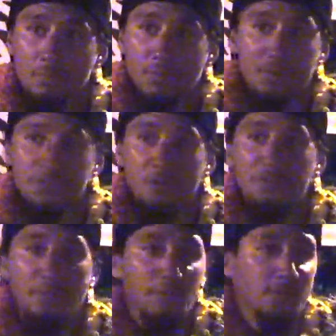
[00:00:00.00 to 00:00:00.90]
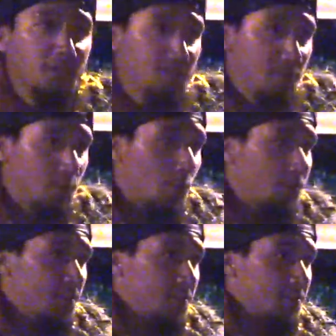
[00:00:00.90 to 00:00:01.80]
But there's no difference in the
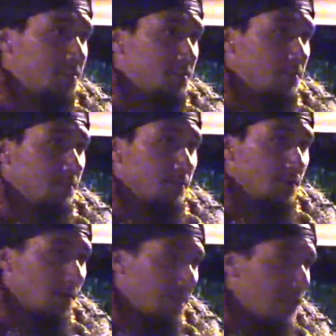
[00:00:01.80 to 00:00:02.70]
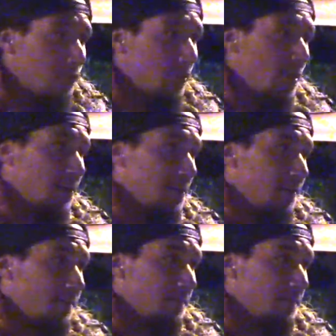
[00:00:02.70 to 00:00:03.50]
importance of that kuleana